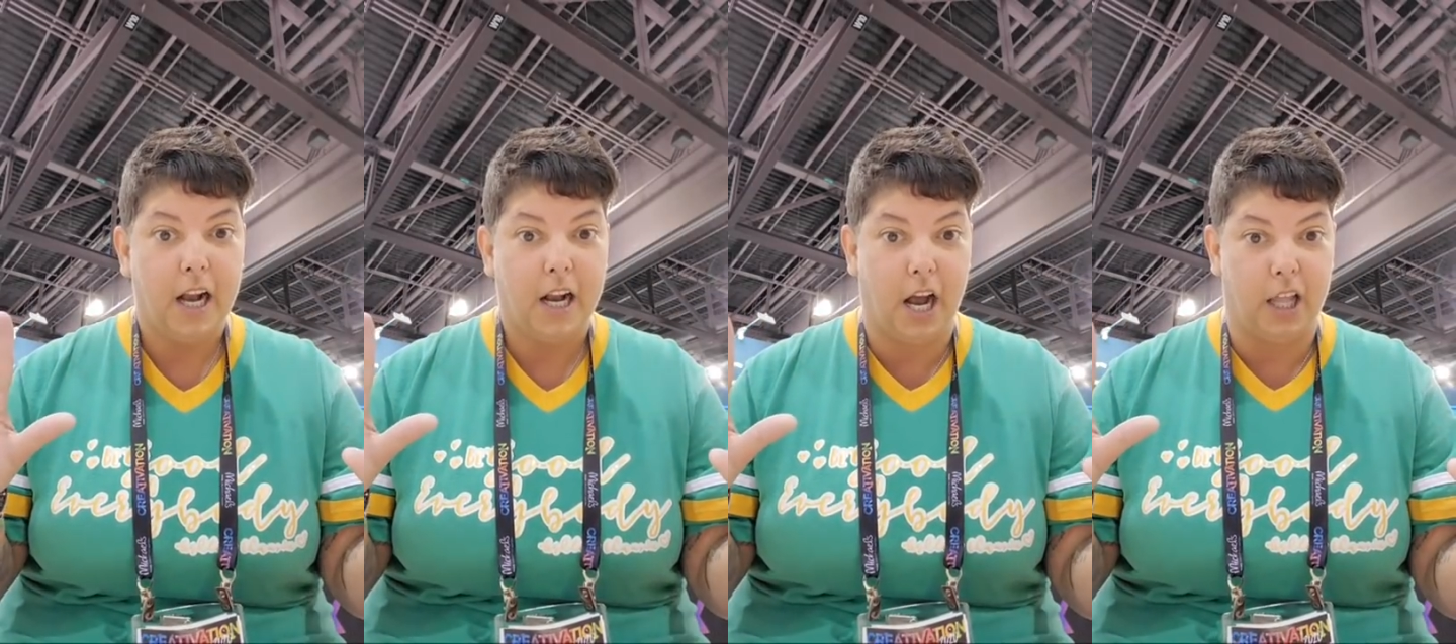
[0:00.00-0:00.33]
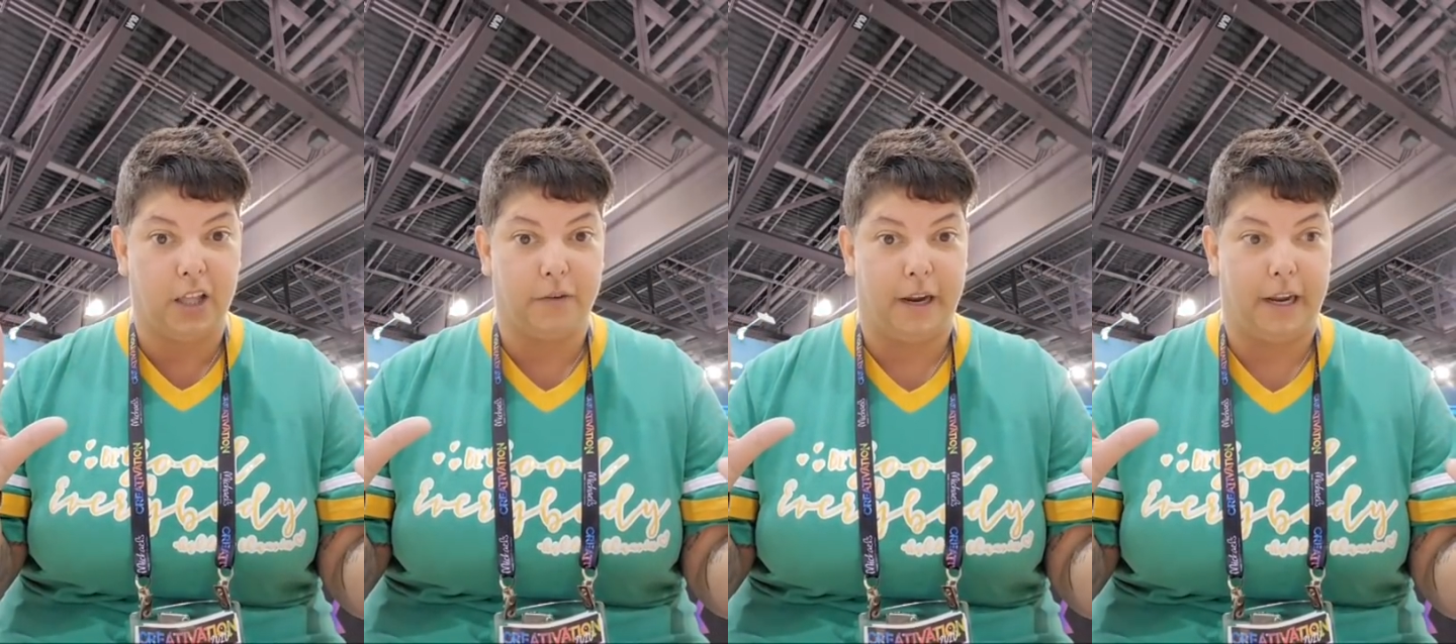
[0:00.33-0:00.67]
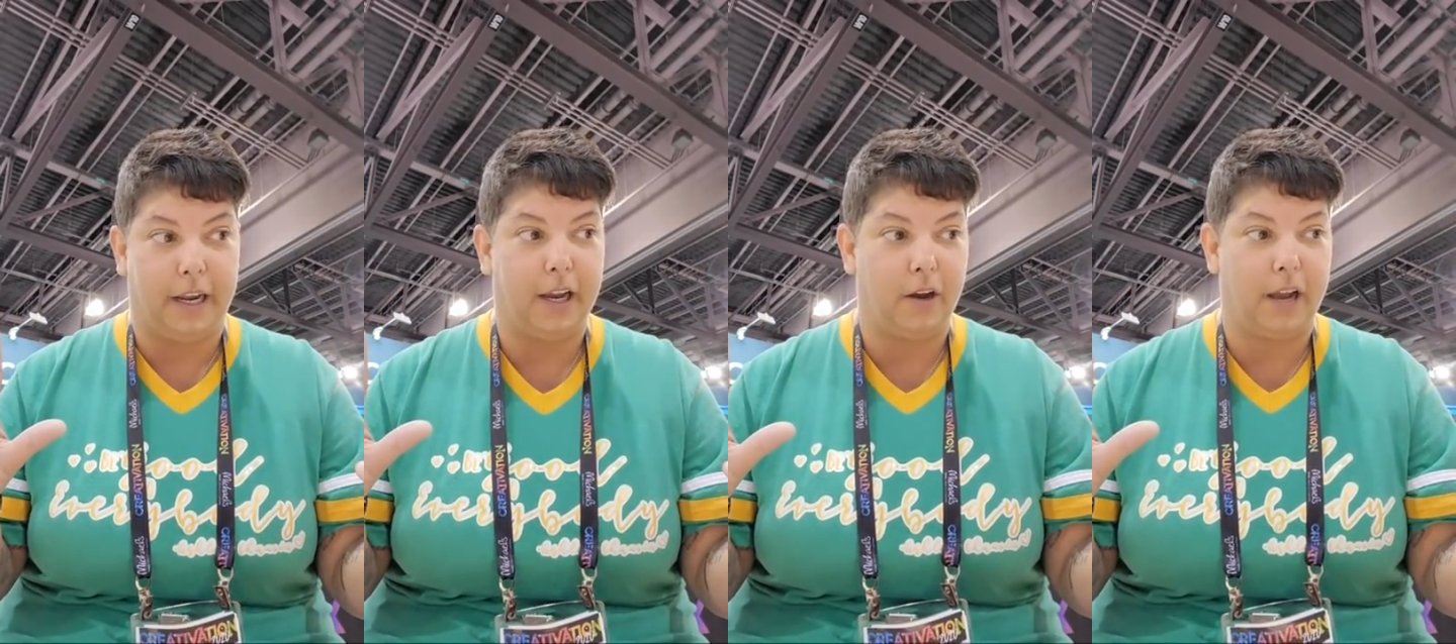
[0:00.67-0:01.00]

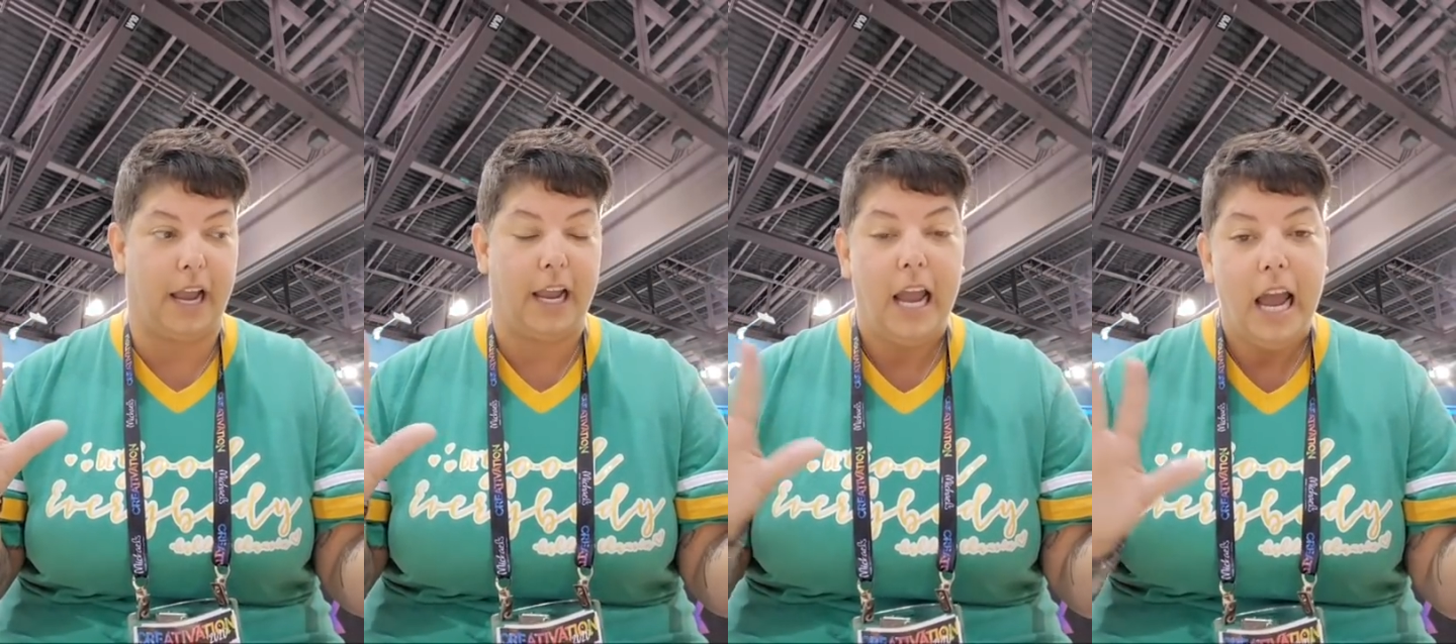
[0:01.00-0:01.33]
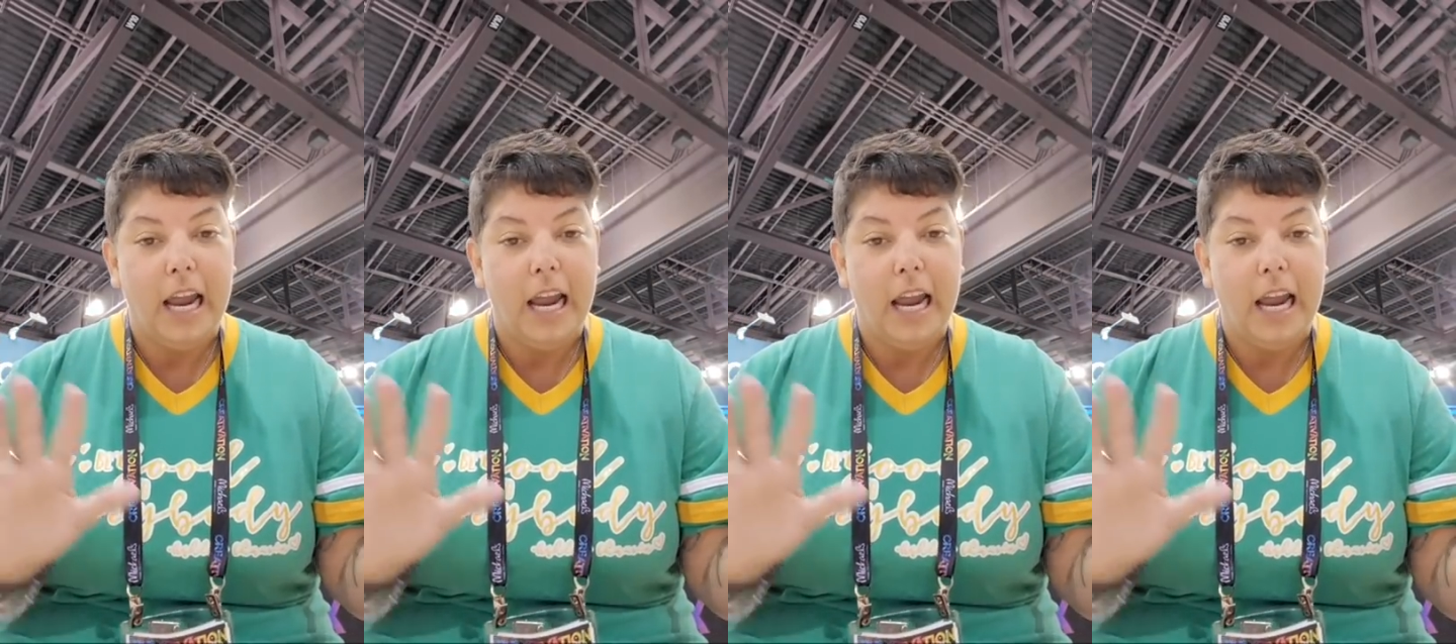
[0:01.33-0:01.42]
coloring, okay?